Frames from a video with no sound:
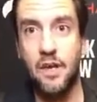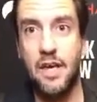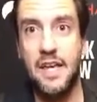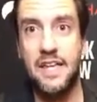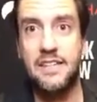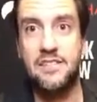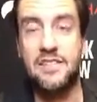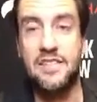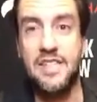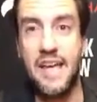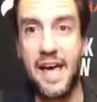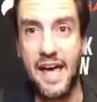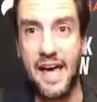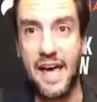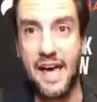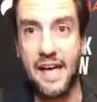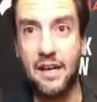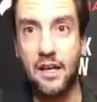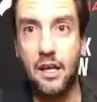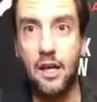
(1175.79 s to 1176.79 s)
His
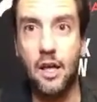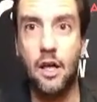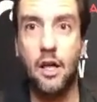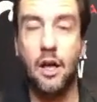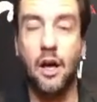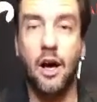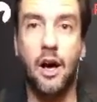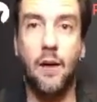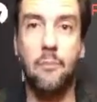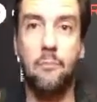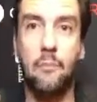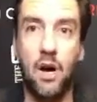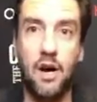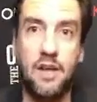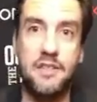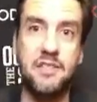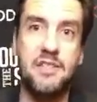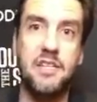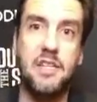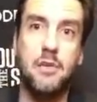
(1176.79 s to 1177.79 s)
dad, uh,
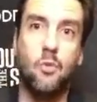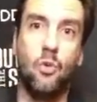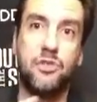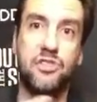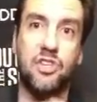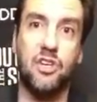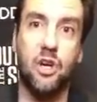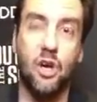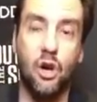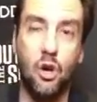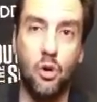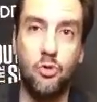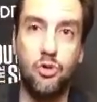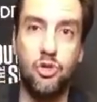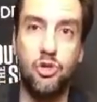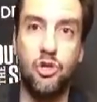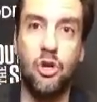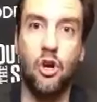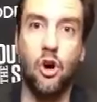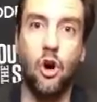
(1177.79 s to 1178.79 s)
Monty, was a
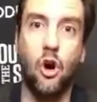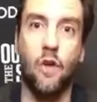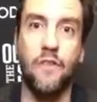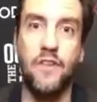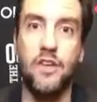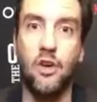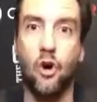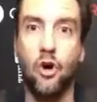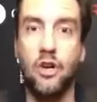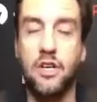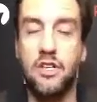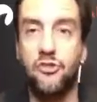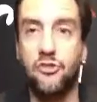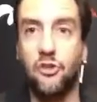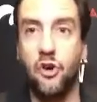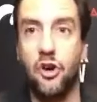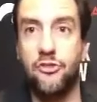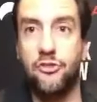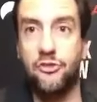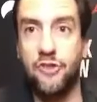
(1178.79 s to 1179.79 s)
coach on the
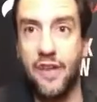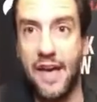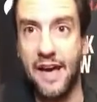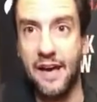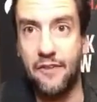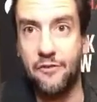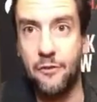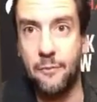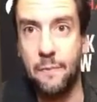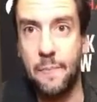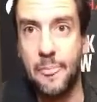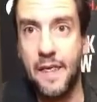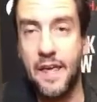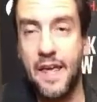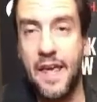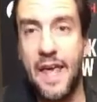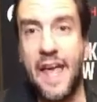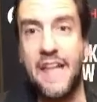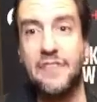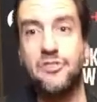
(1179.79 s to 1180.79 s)
Arkansas staff.
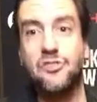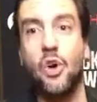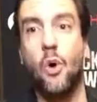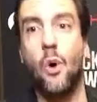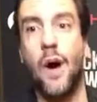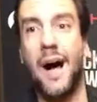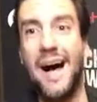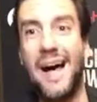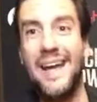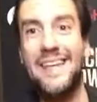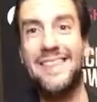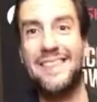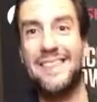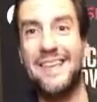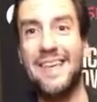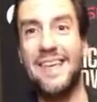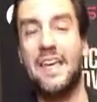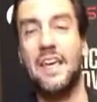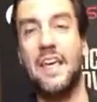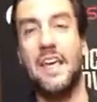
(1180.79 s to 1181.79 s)
And so I
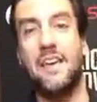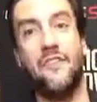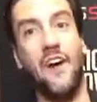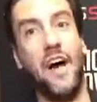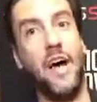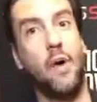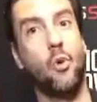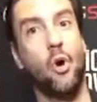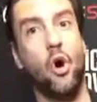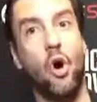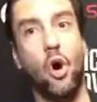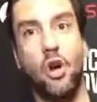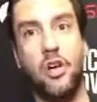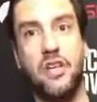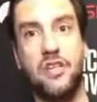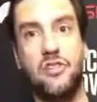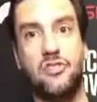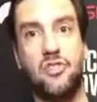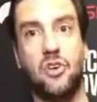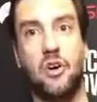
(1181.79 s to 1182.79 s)
think if I were
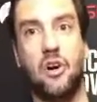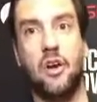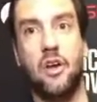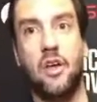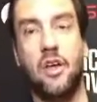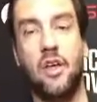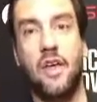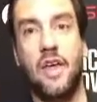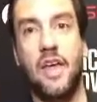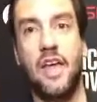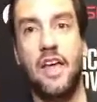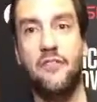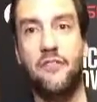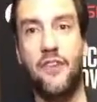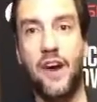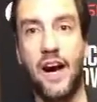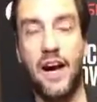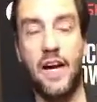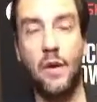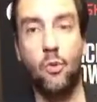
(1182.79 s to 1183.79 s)
Arkansas, if
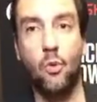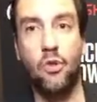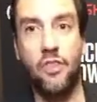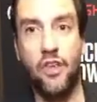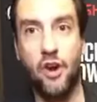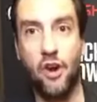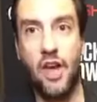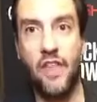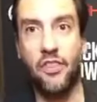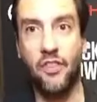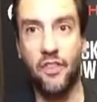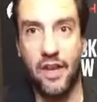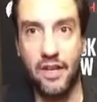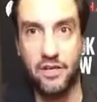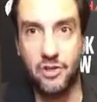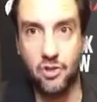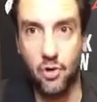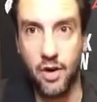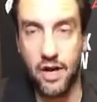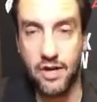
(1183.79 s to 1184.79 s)
I were their
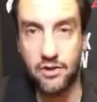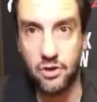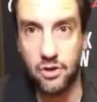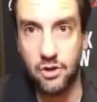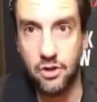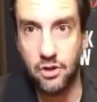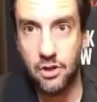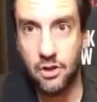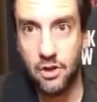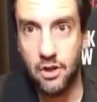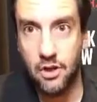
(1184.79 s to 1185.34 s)
athletic director,